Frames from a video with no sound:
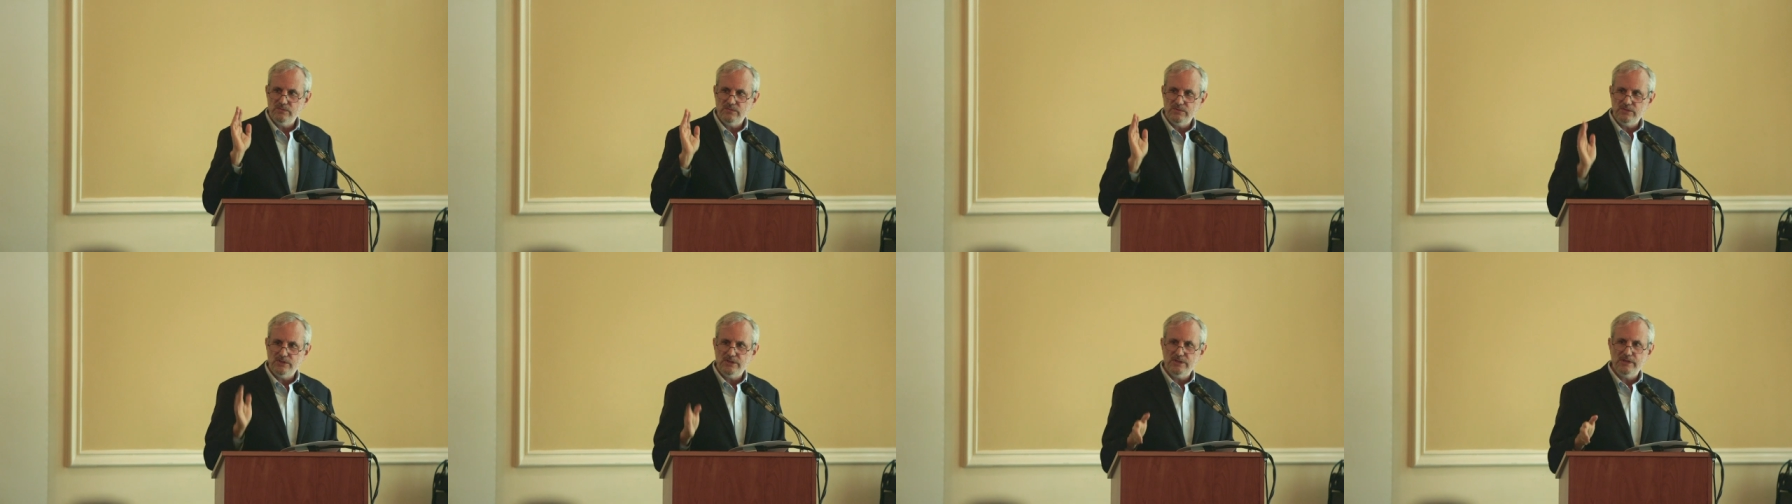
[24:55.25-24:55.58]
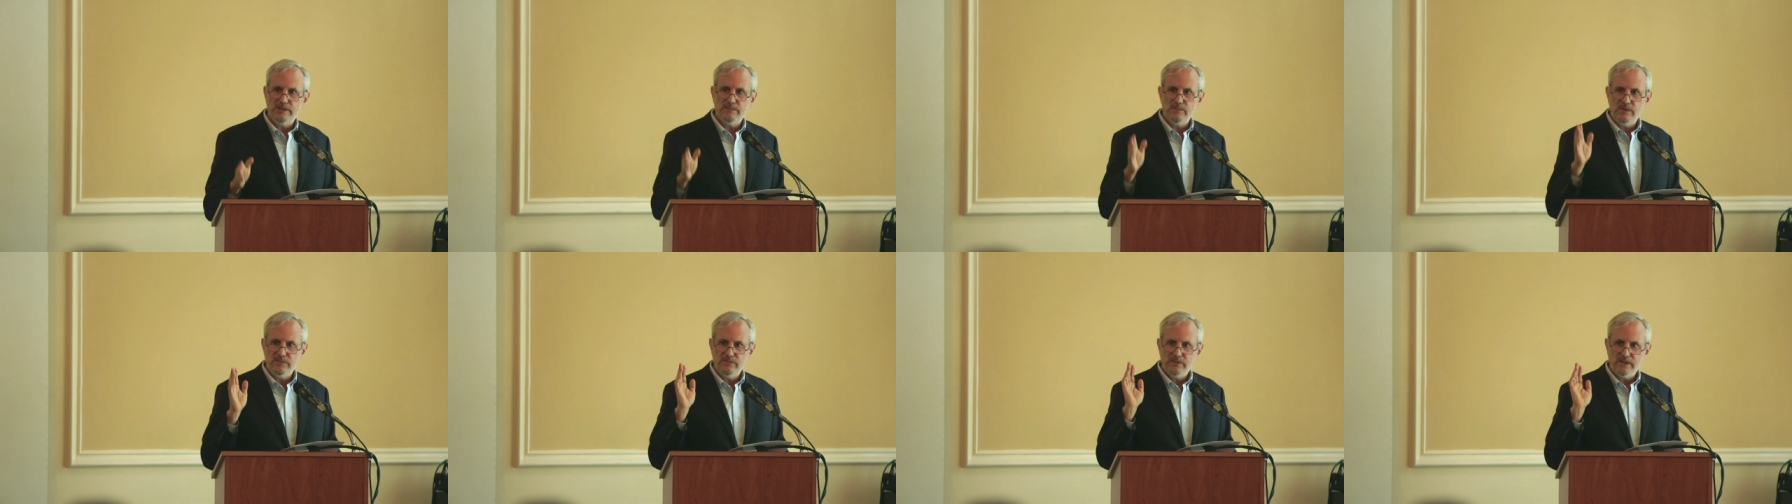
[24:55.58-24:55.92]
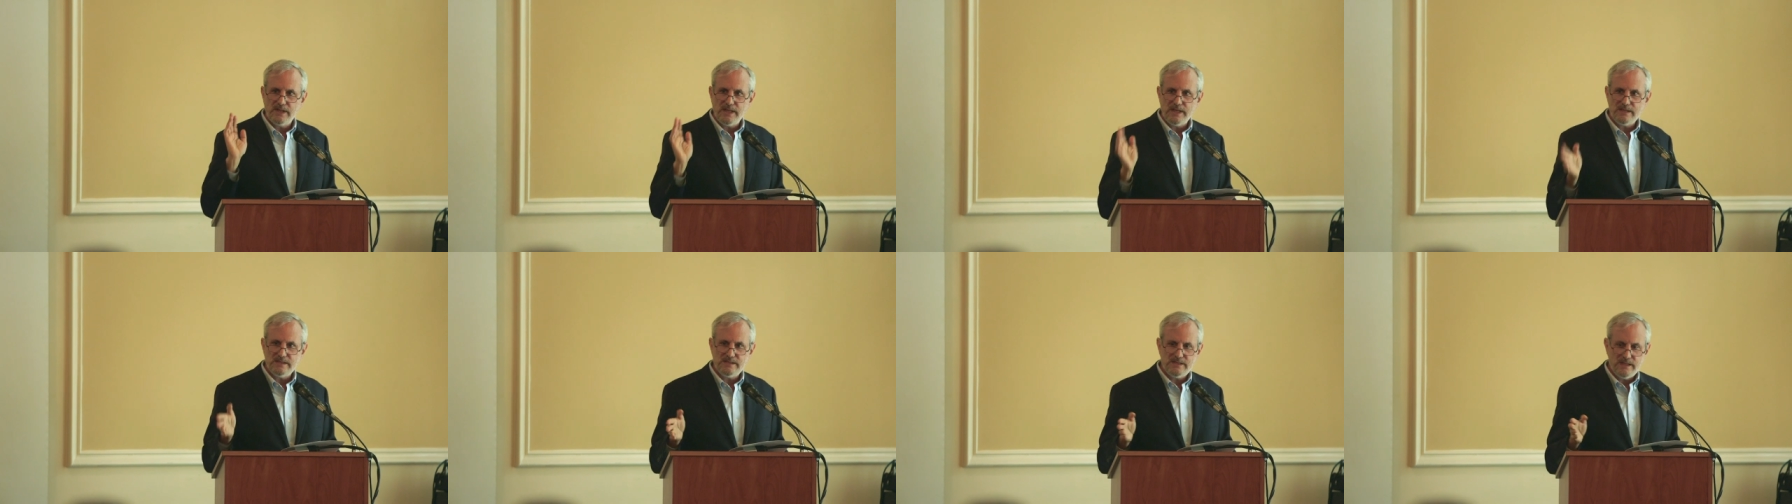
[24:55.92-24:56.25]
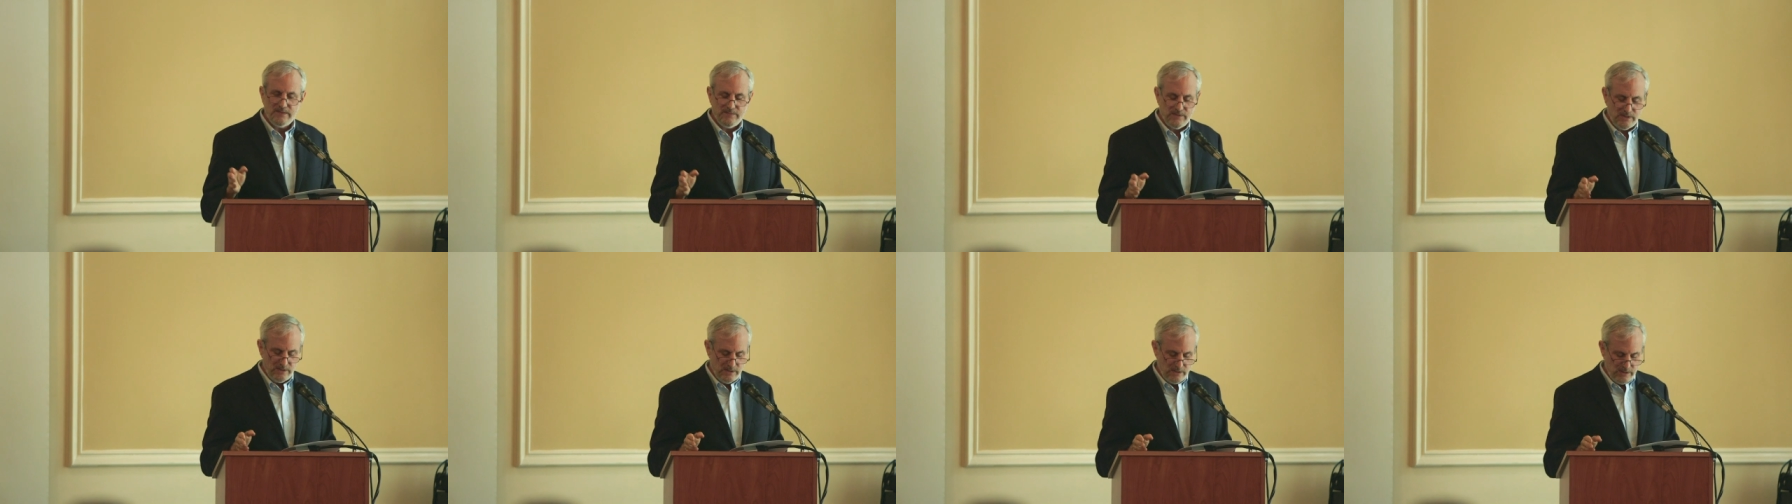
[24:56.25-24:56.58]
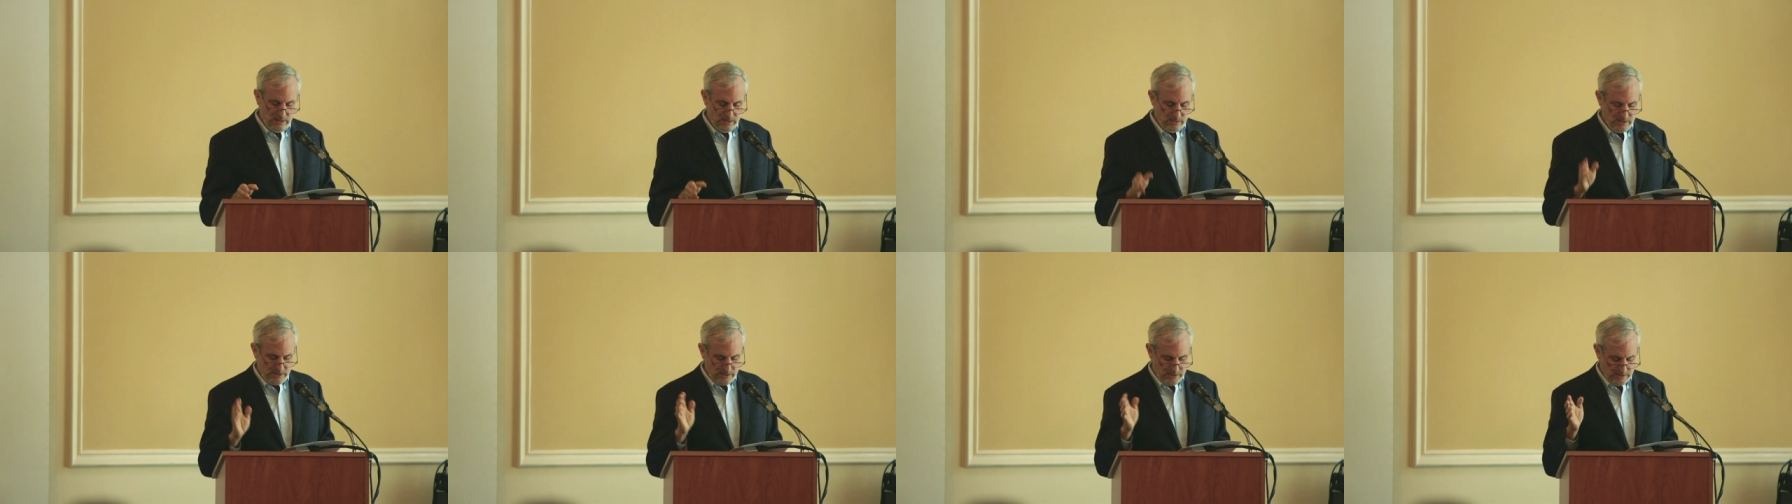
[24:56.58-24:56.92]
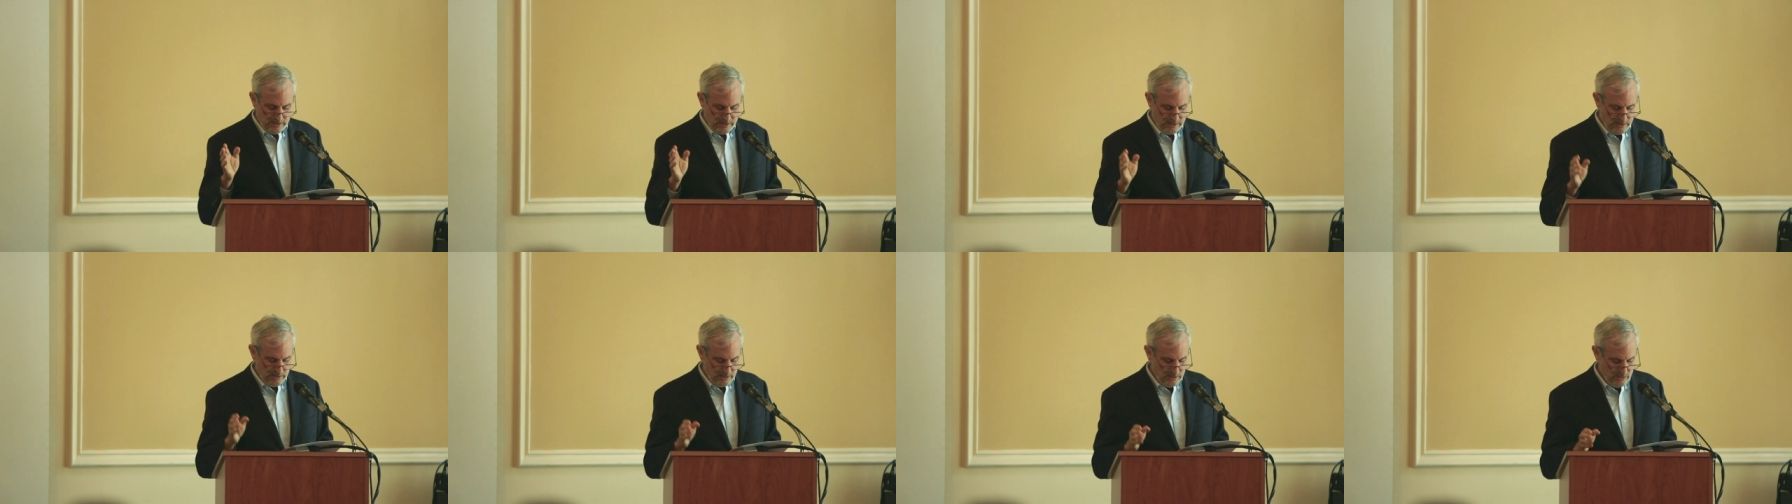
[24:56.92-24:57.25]
regime over the last seventy years,
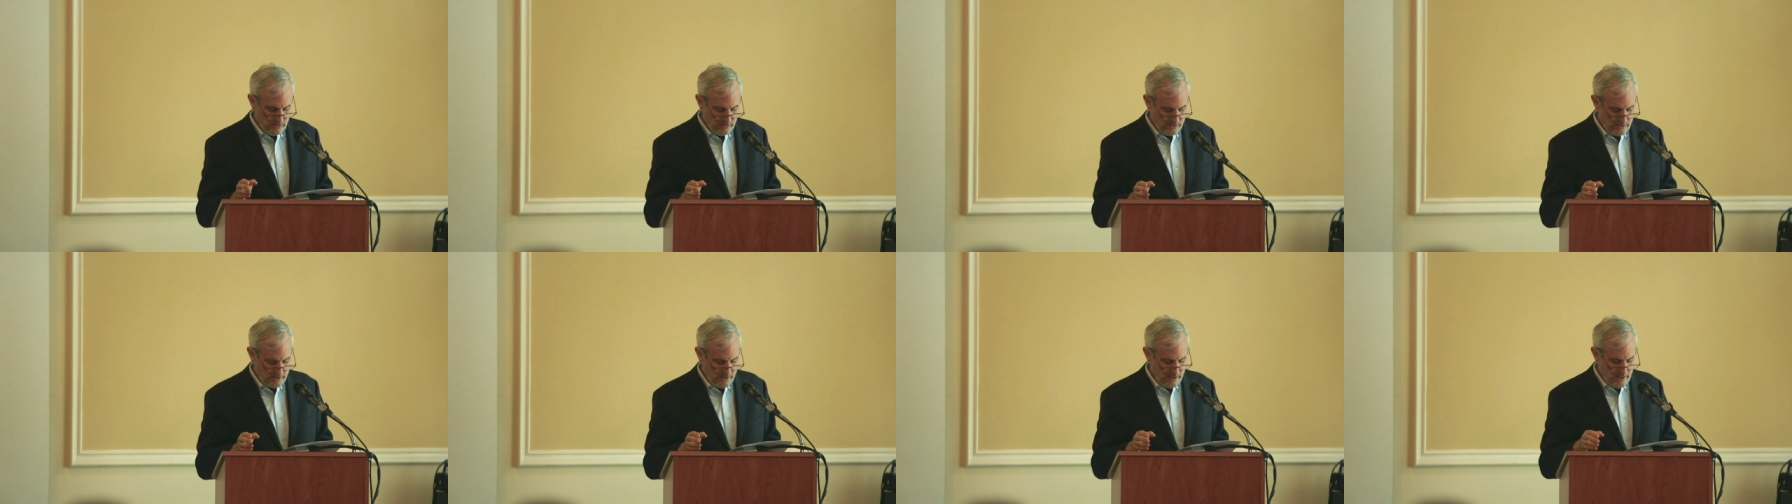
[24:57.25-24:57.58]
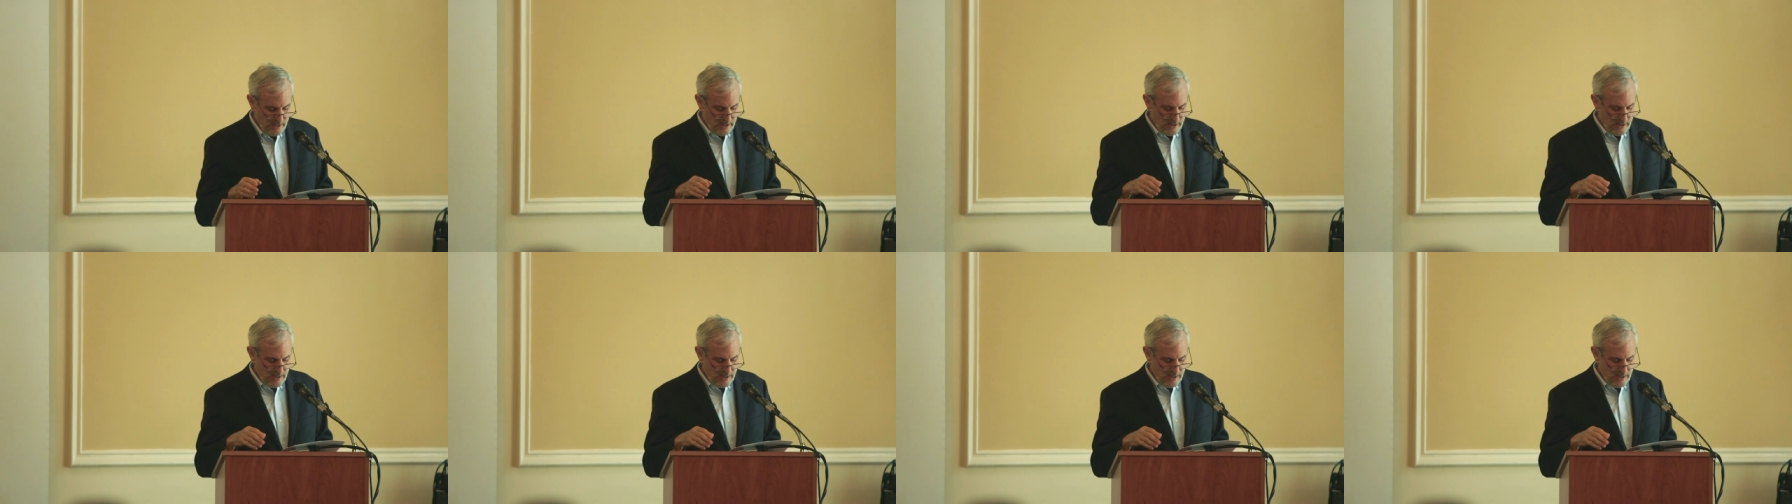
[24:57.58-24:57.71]
sixty years.